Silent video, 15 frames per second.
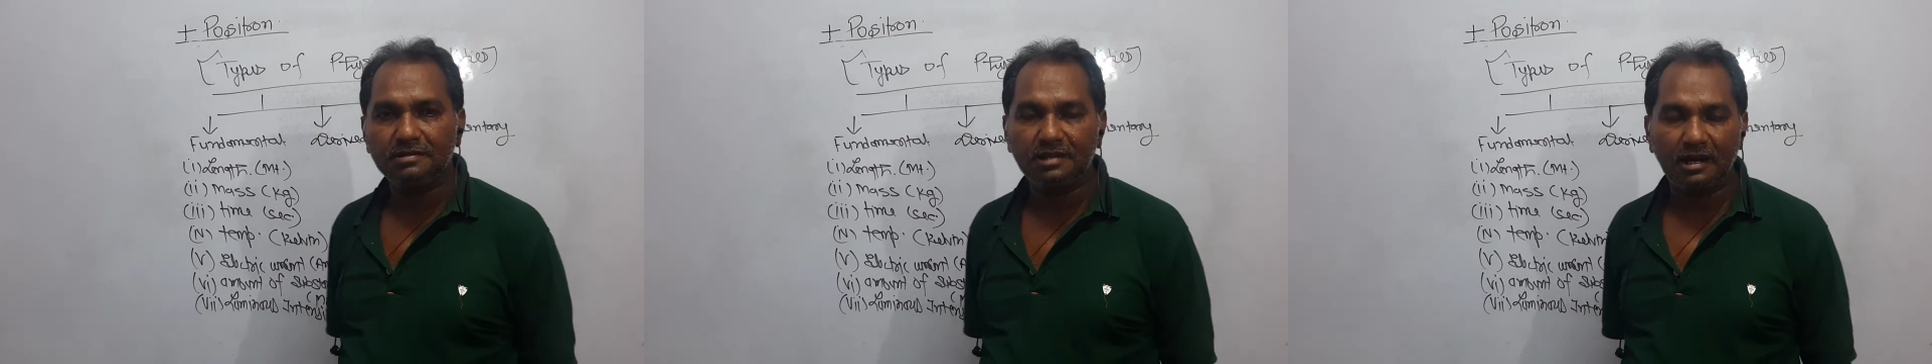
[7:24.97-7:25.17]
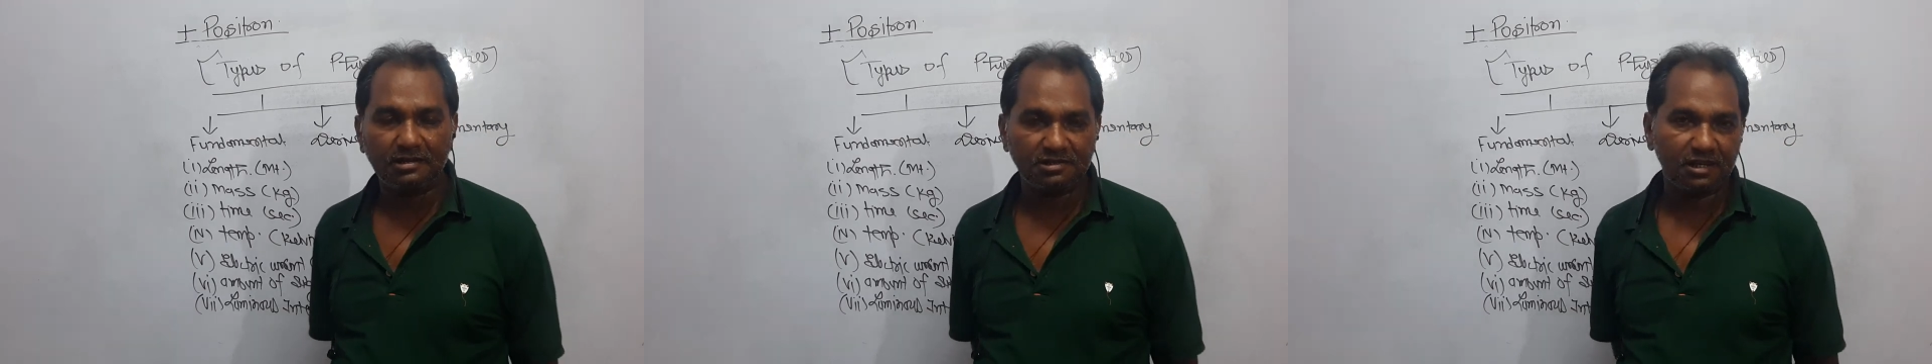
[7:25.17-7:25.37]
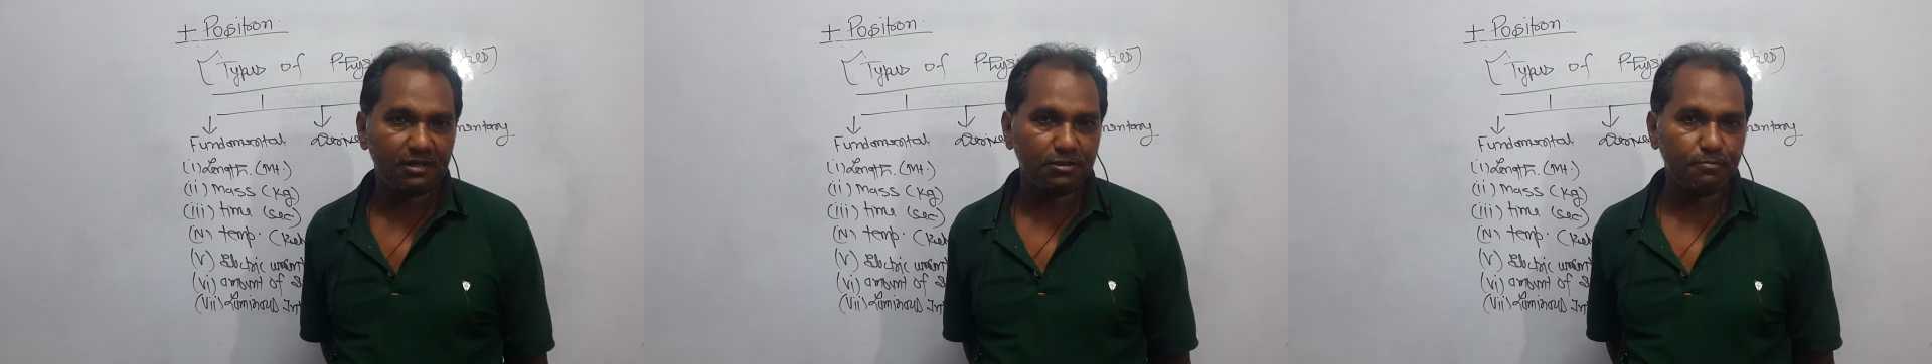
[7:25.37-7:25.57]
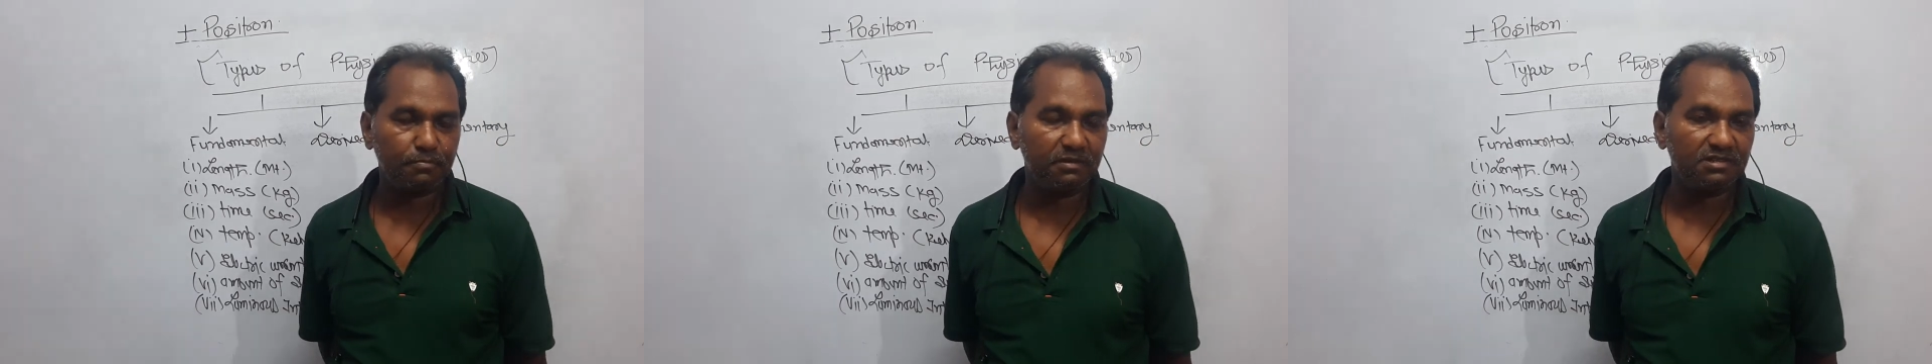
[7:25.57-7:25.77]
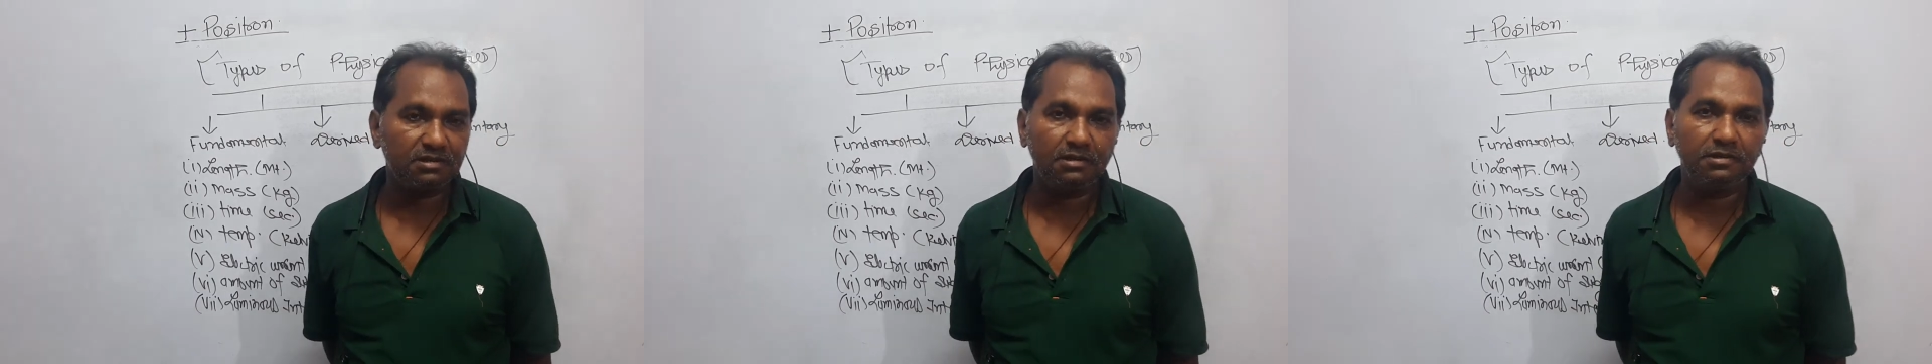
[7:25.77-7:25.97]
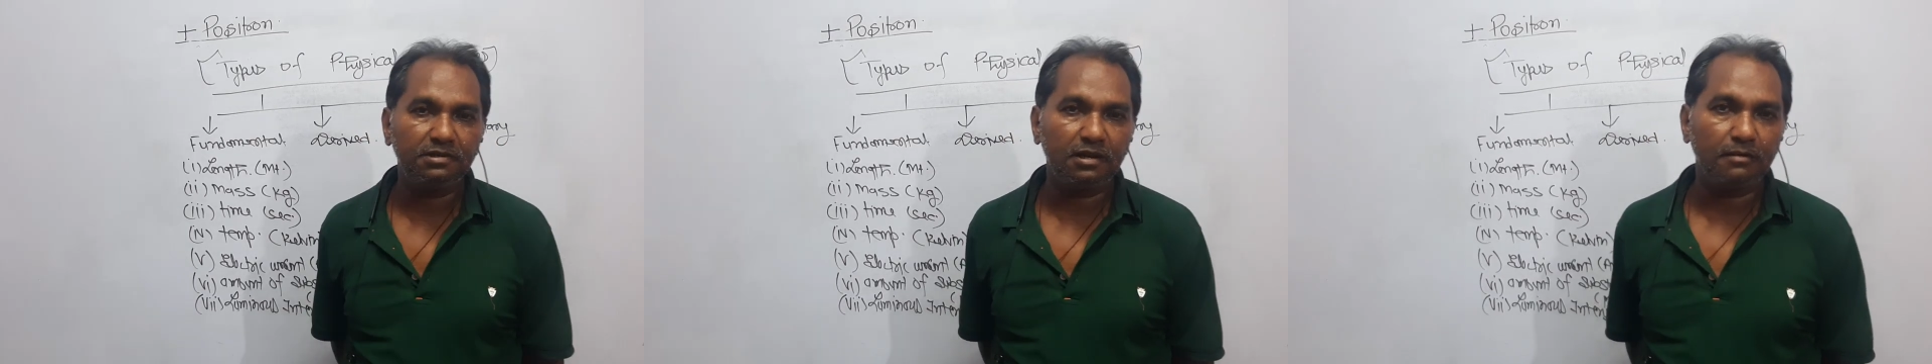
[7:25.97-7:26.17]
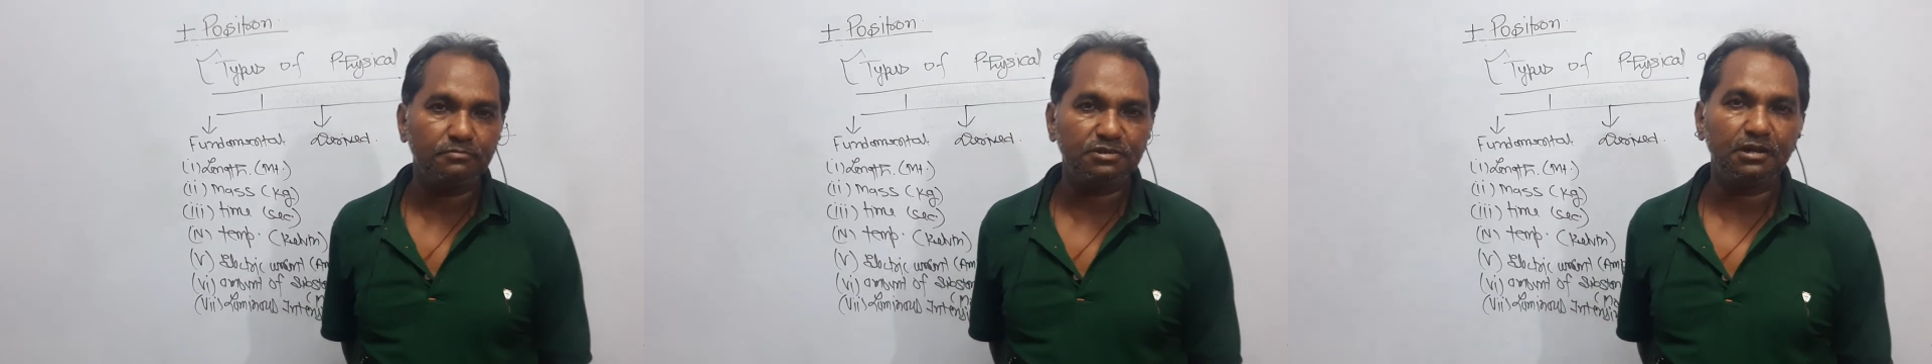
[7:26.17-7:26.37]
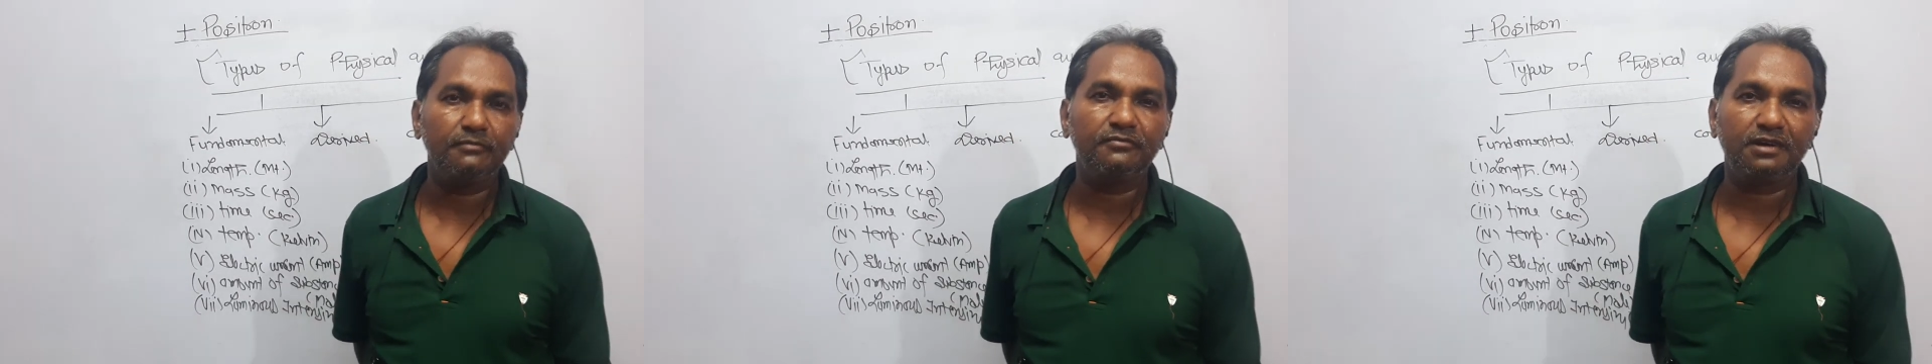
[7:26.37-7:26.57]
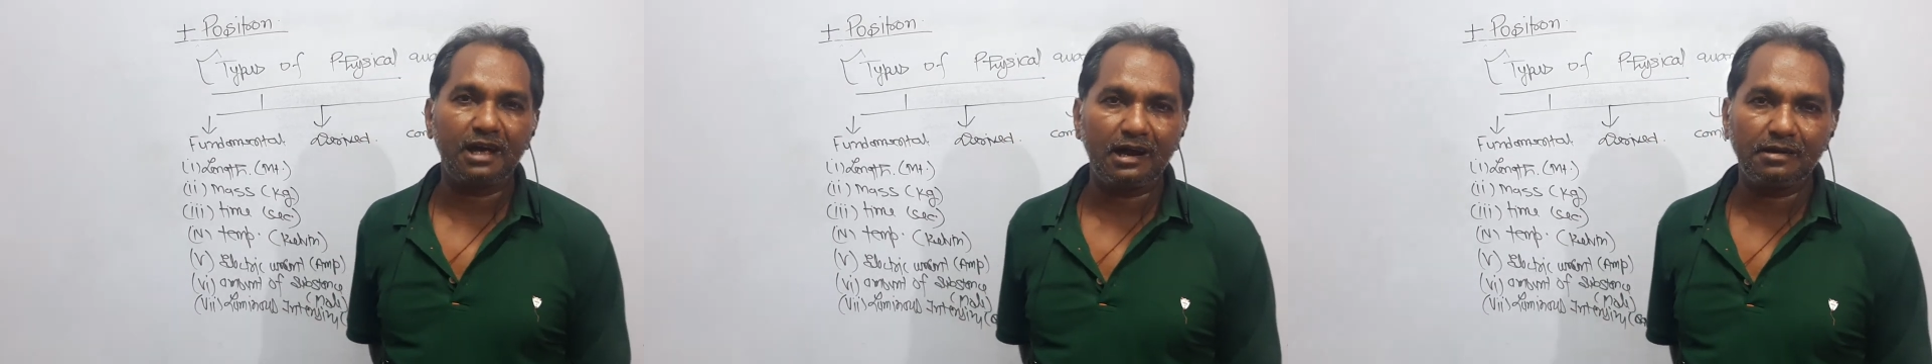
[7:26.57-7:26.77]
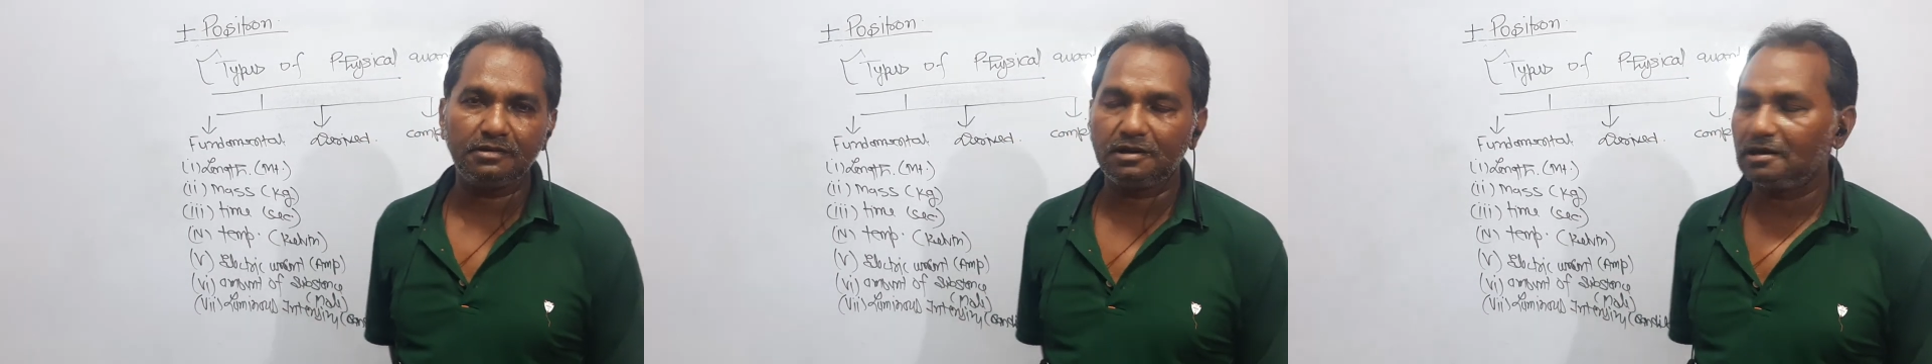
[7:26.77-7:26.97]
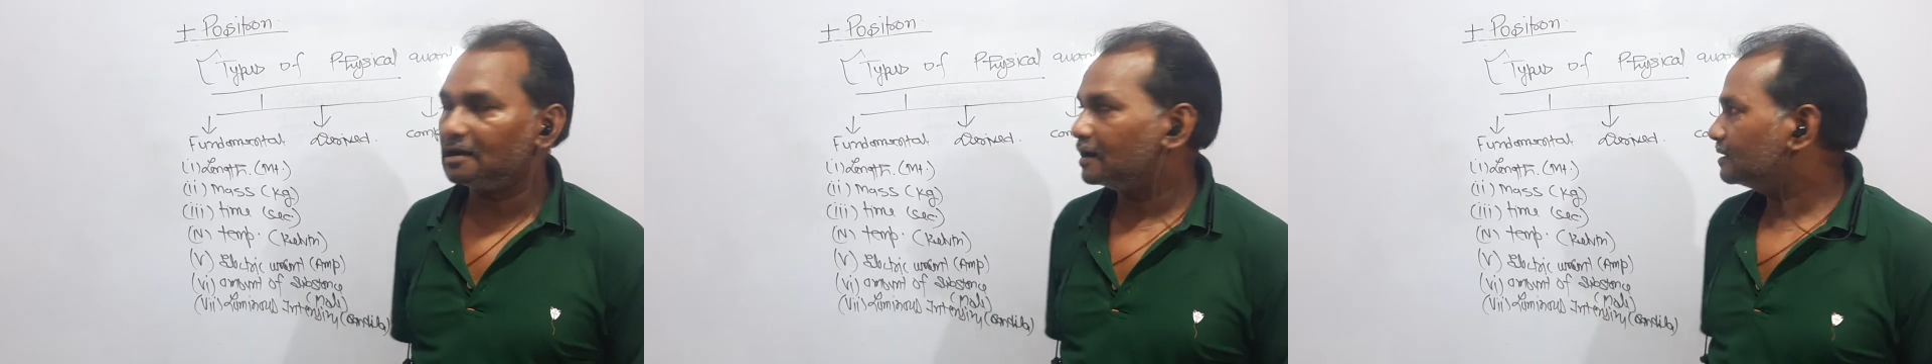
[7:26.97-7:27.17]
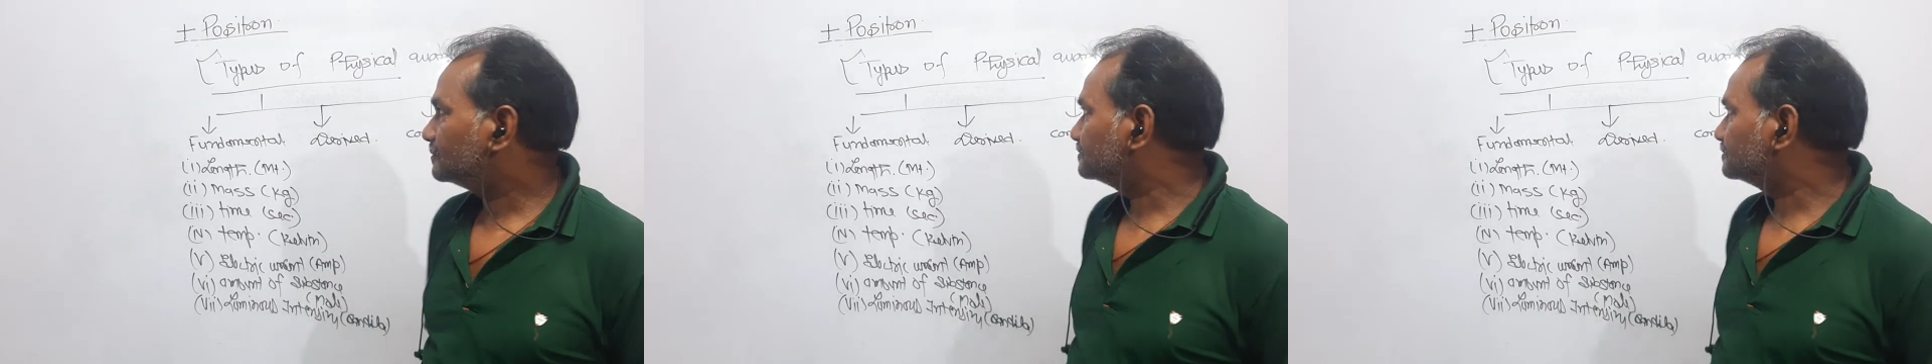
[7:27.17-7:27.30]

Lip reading: that's expressed in terms of candela.